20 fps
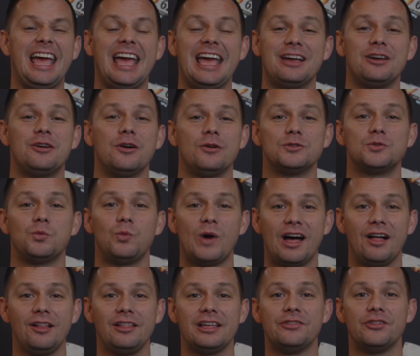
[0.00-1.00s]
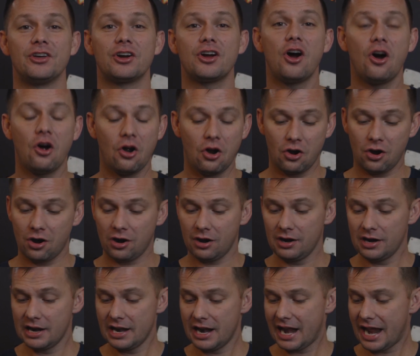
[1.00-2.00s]
It goes well in the car
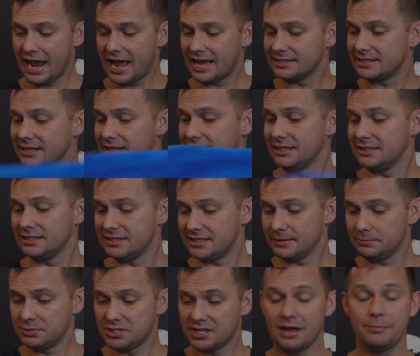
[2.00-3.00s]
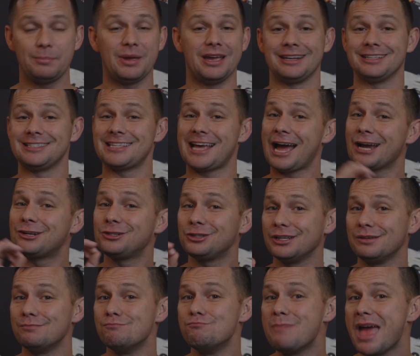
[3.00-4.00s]
as it zips up, and it's
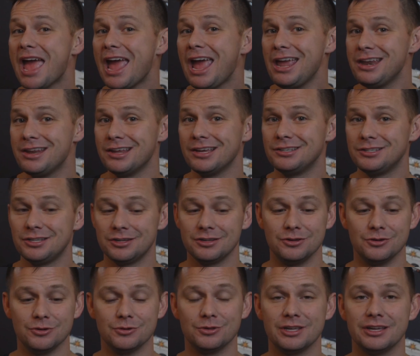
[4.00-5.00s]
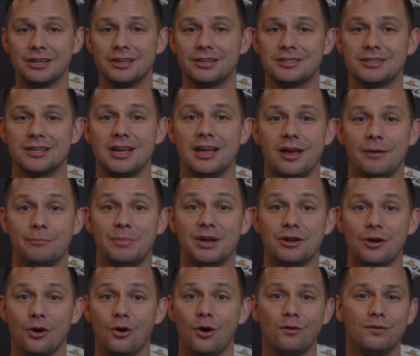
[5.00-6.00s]
actually made to do this, but
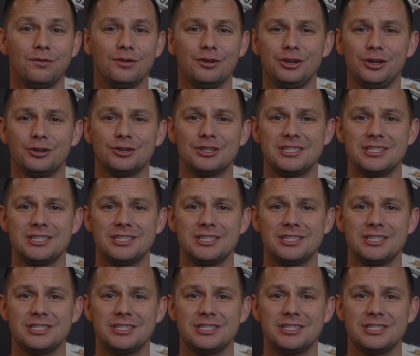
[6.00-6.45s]
go over your